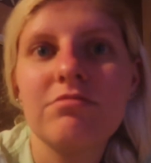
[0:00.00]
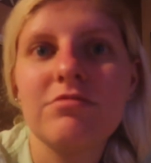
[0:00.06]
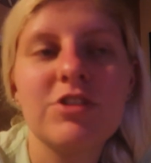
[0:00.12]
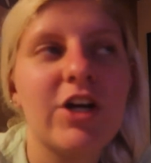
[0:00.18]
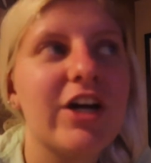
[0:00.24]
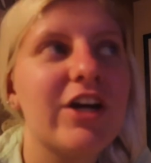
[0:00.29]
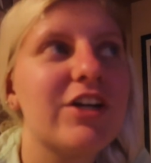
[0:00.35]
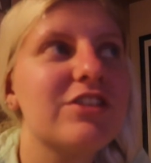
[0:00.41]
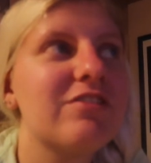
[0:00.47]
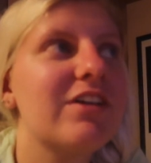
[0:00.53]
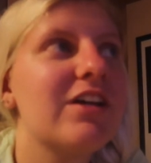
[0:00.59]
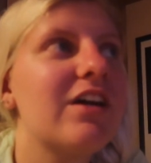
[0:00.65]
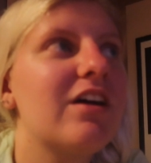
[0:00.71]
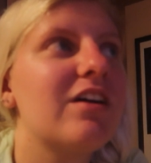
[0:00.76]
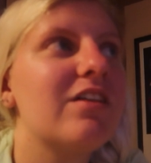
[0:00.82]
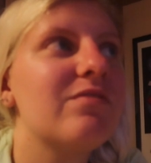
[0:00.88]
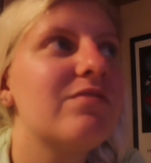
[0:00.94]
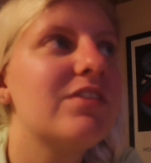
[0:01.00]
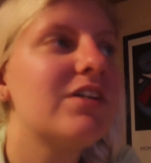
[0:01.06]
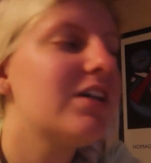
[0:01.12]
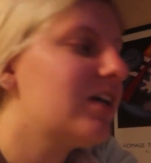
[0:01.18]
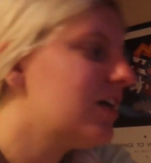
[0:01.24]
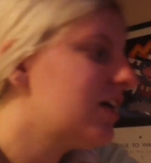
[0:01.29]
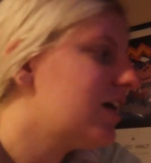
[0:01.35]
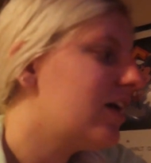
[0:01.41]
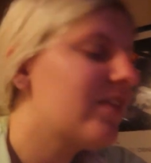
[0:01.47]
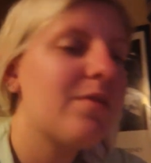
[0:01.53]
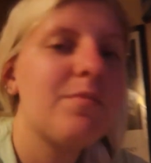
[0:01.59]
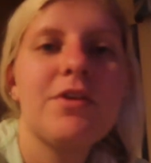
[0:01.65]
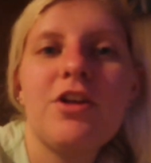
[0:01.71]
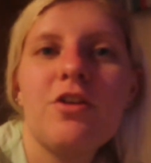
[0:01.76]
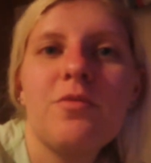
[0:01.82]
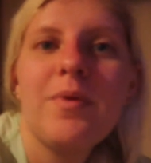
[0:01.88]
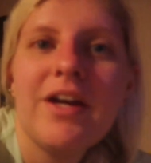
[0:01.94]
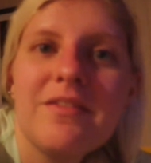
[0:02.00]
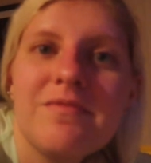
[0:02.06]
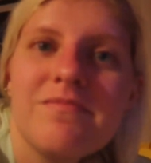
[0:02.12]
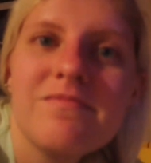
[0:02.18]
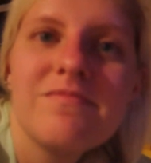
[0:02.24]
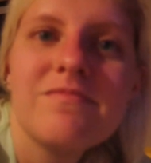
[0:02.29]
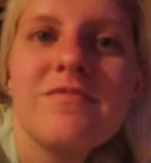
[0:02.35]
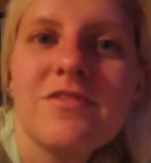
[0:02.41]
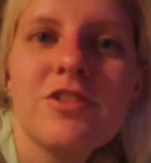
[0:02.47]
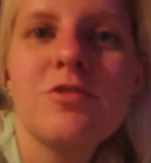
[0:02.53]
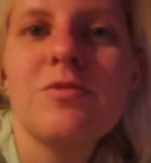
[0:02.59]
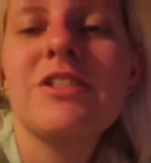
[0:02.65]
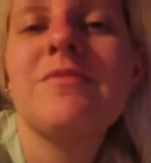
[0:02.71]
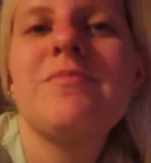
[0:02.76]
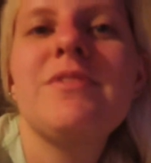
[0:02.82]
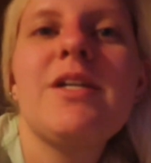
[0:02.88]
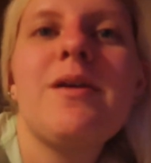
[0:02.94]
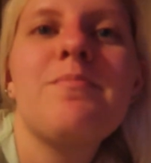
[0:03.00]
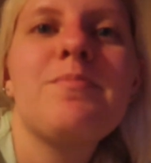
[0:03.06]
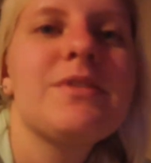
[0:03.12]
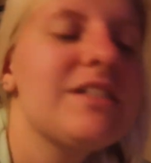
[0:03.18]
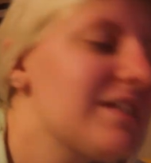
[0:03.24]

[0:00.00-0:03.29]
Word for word: Sorry, I heard something. And then I'm gonna go to bed so we can be up